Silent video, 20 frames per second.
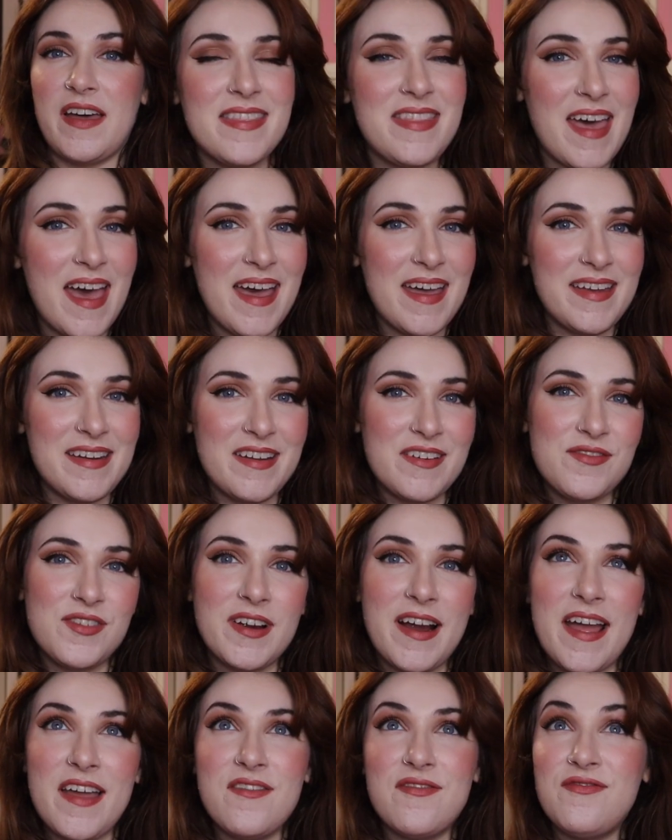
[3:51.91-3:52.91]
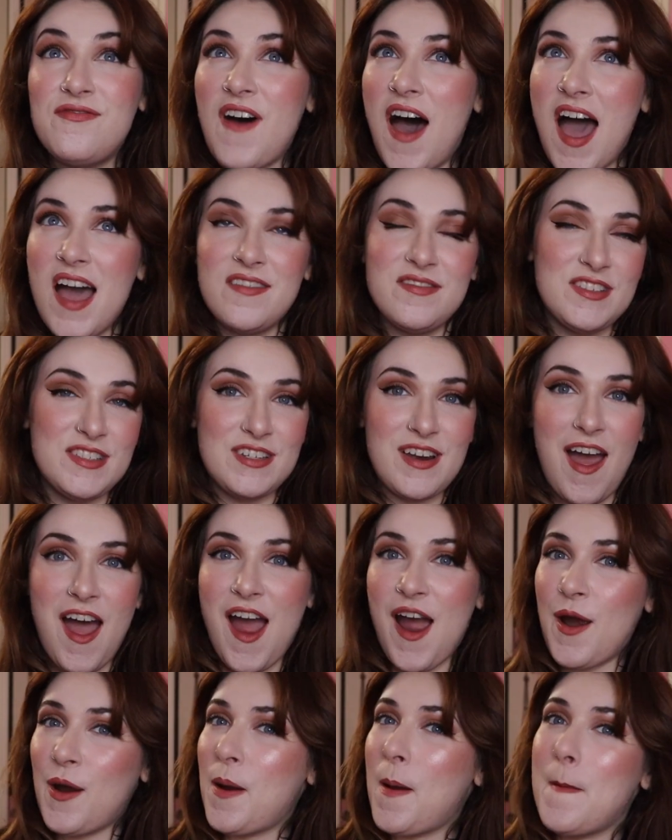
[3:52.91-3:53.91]
Then for a
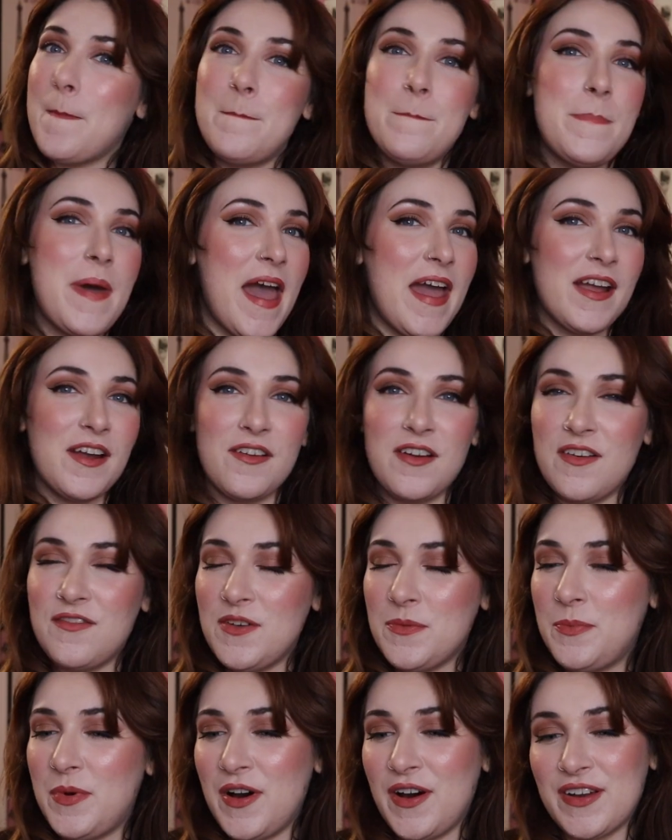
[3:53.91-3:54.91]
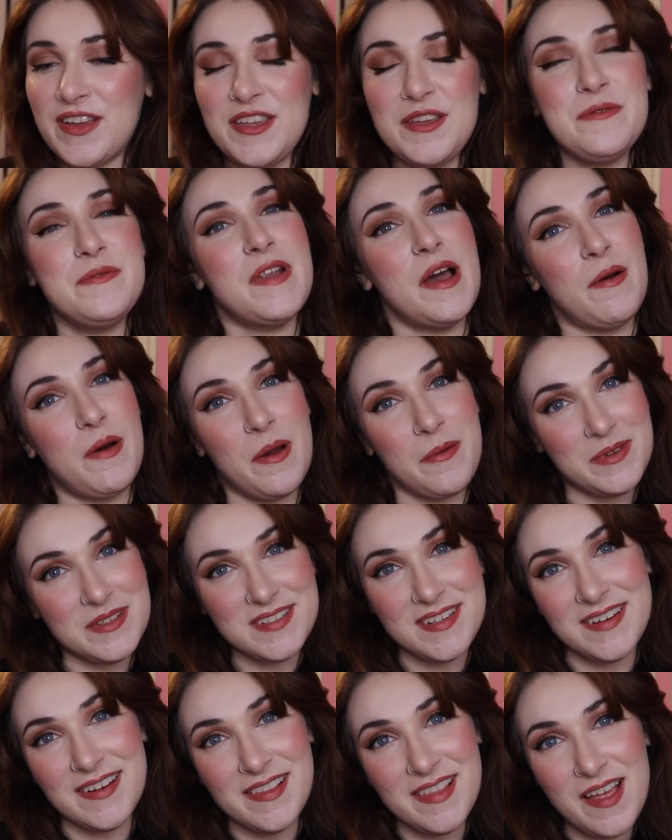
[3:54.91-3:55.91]
5-star banger of a book, you know I was
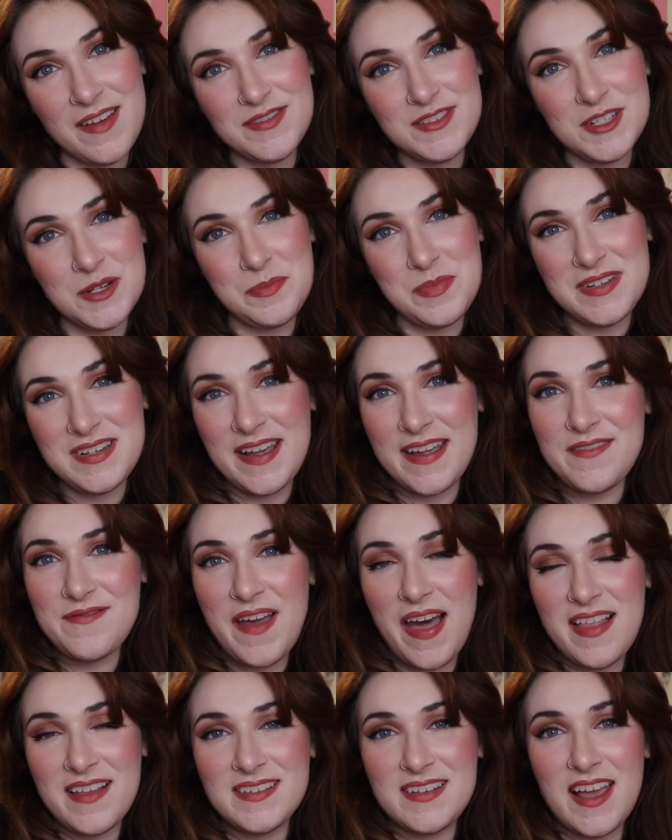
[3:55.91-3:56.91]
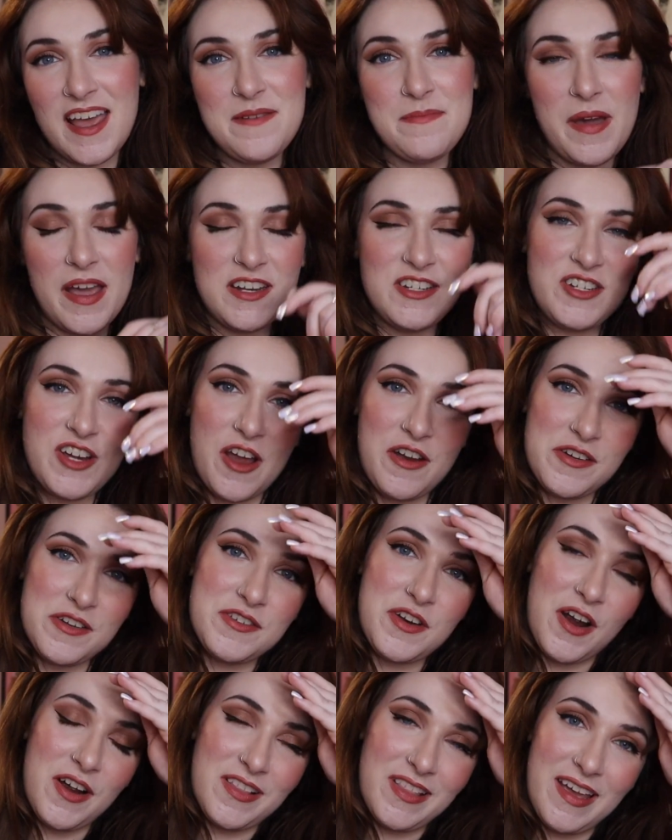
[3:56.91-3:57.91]
gonna love Serpentine Valentine by Gianna
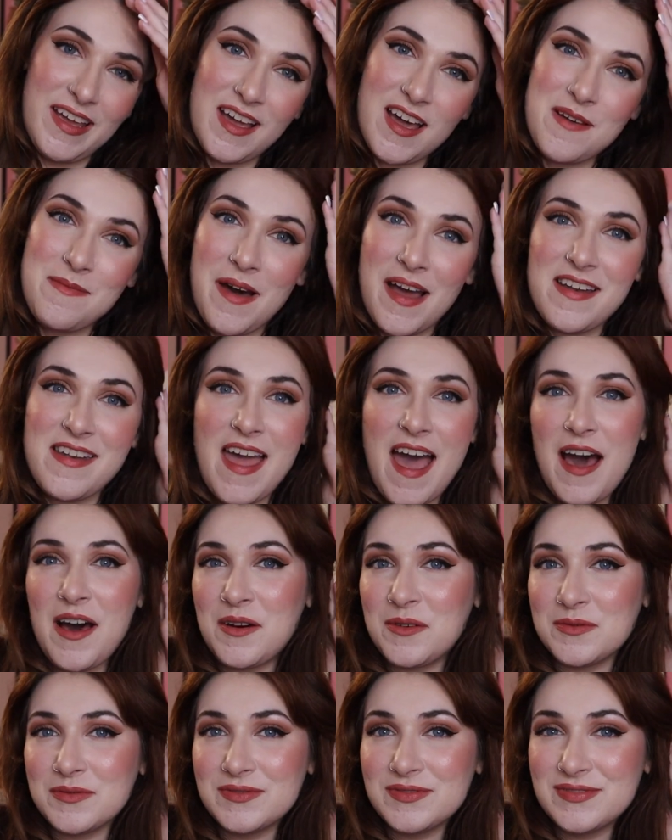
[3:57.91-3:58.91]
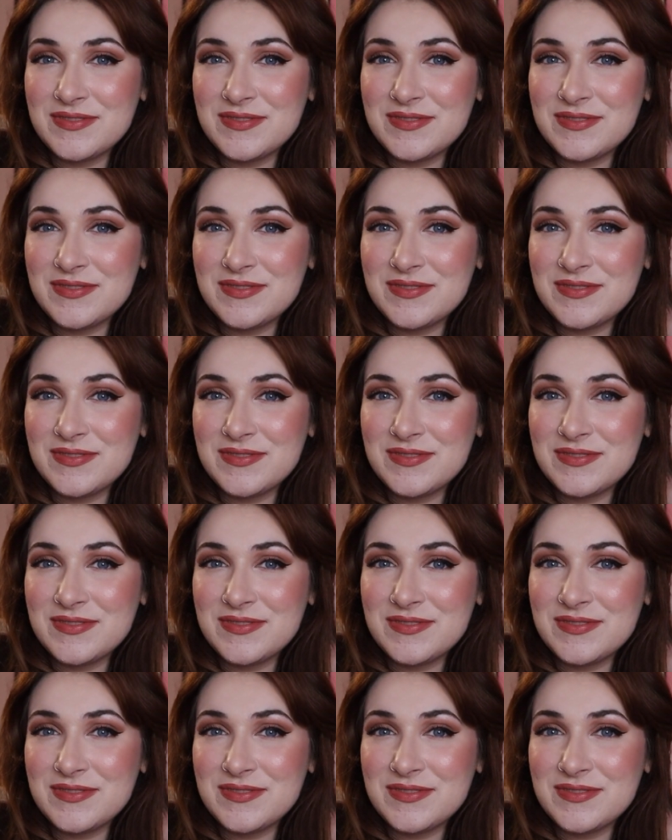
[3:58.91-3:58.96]
Darling. Come on now.